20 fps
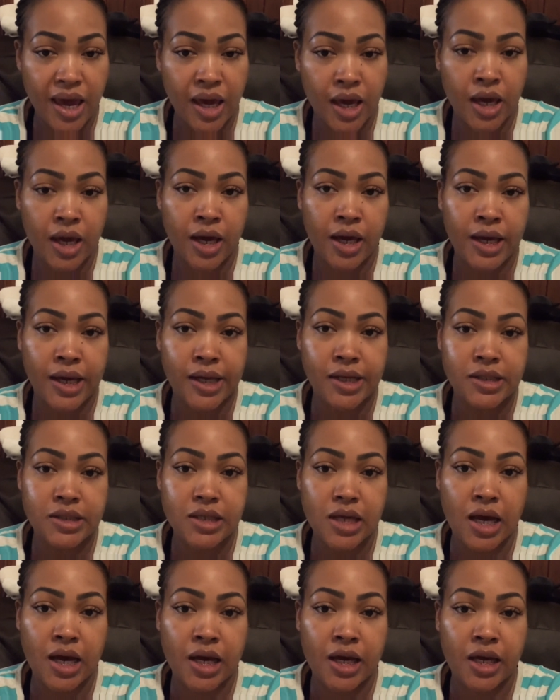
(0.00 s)

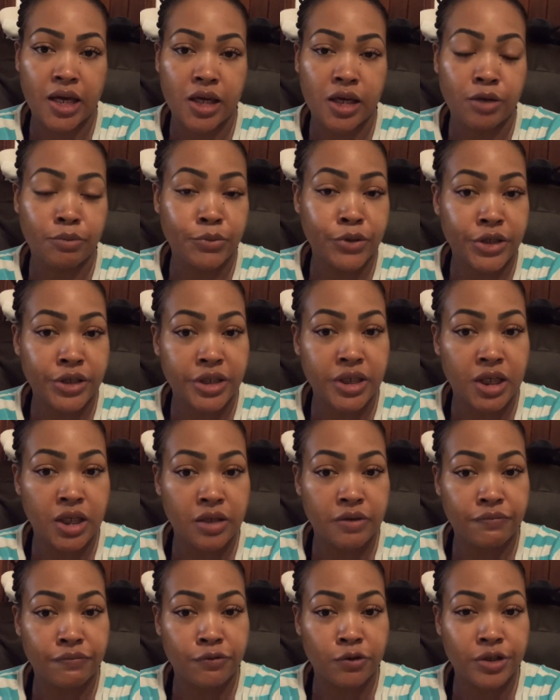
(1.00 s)
and I am done
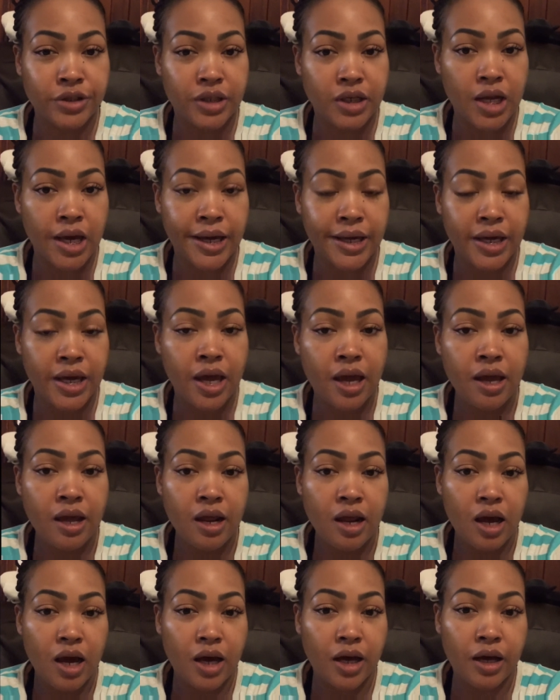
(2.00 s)
eating for the night.
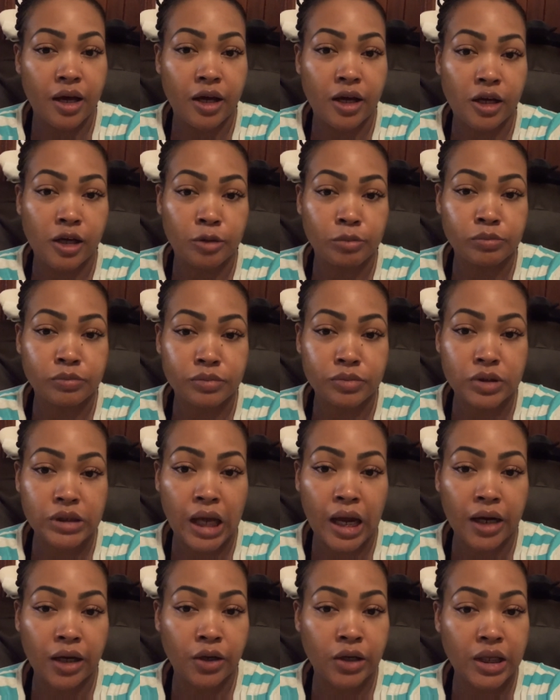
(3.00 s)

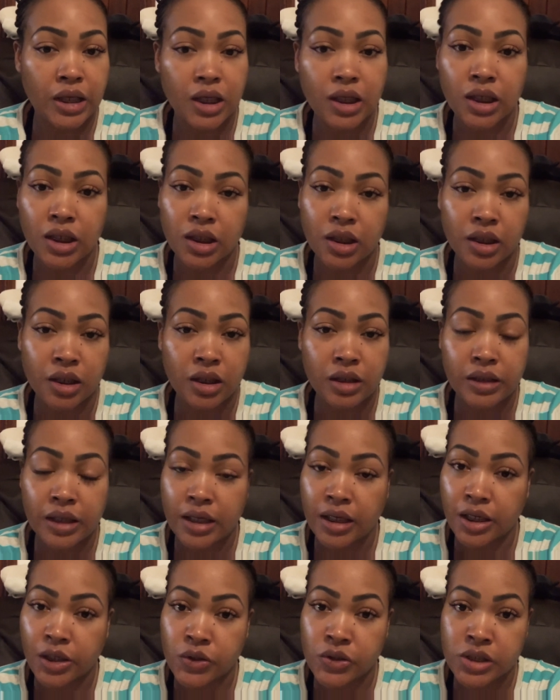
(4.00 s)
Not gonna eat
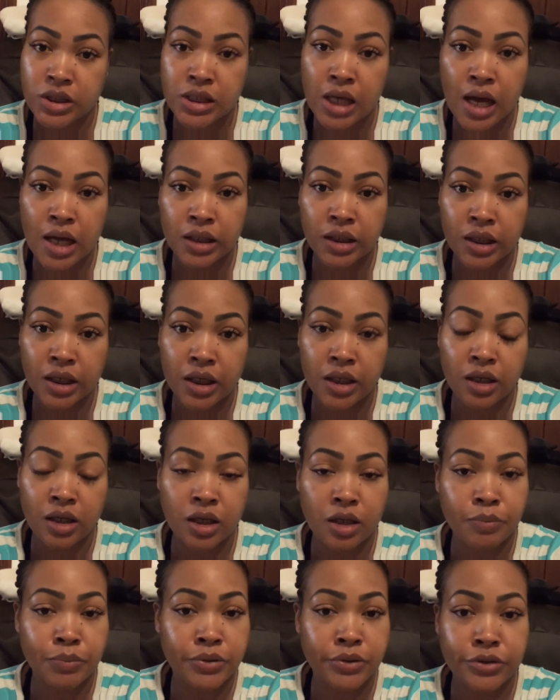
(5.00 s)
anything else solid
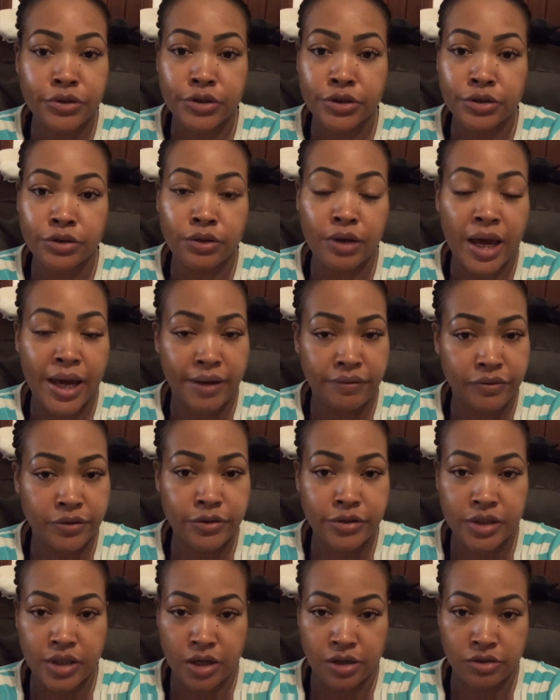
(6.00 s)
up until
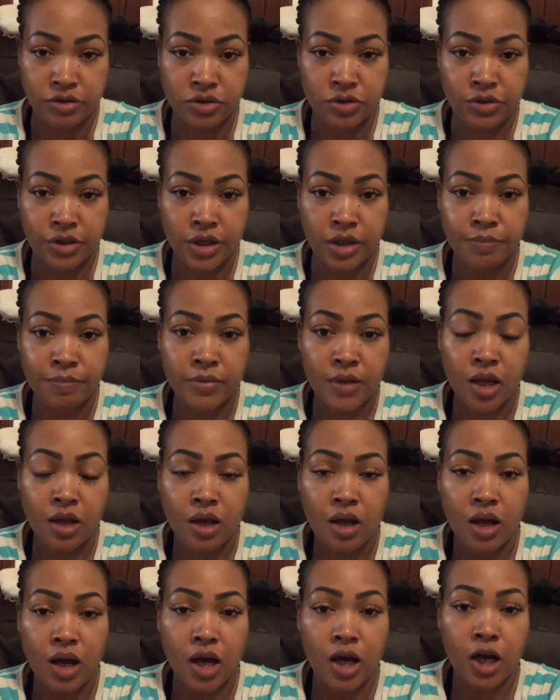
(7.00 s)
after surgery.
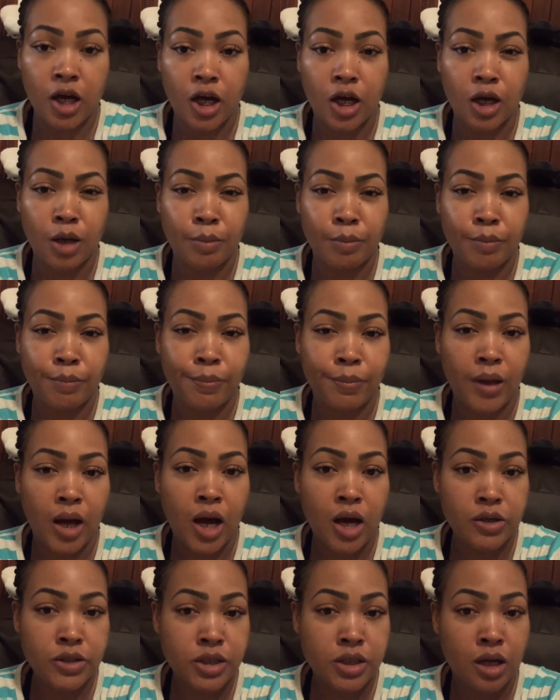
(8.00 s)

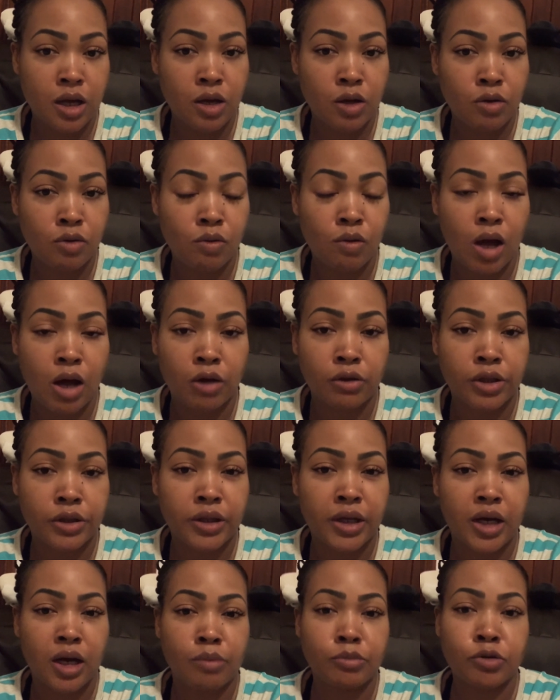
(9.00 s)
Also, only
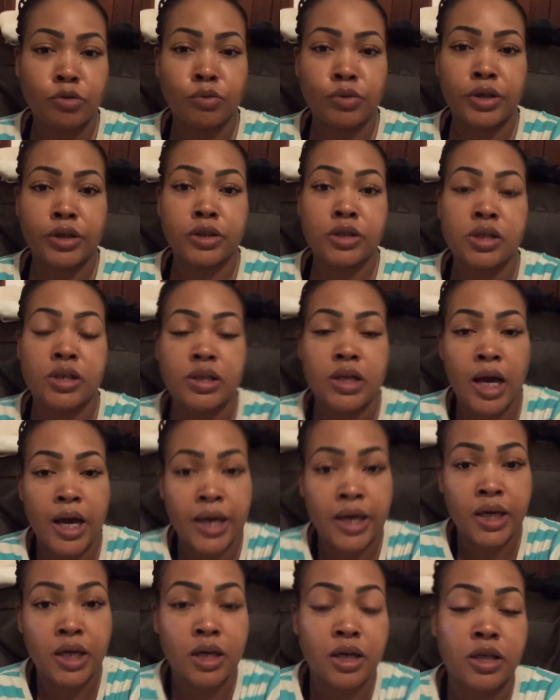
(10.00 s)
thing I'm doing
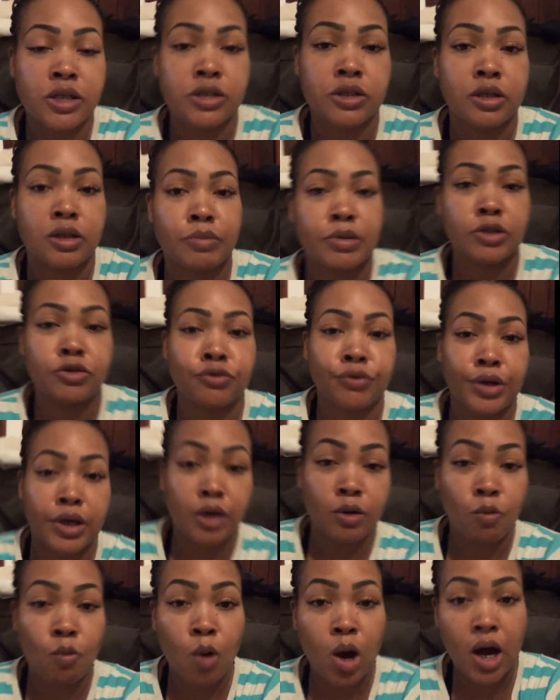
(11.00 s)
tonight is gonna be
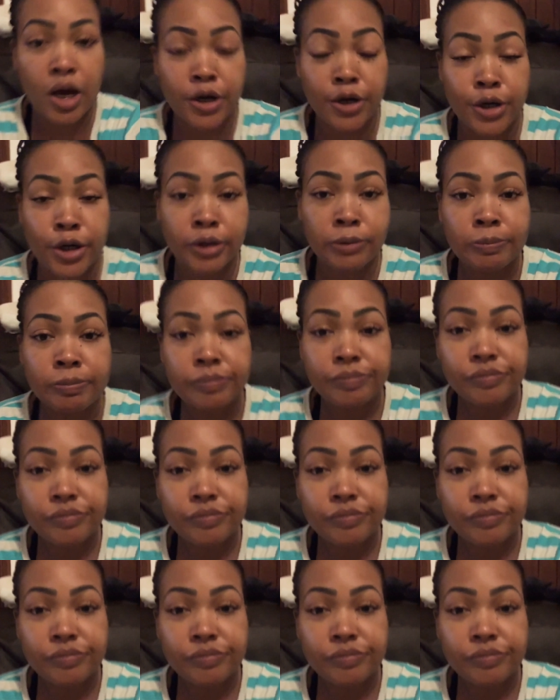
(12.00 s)
drinking water.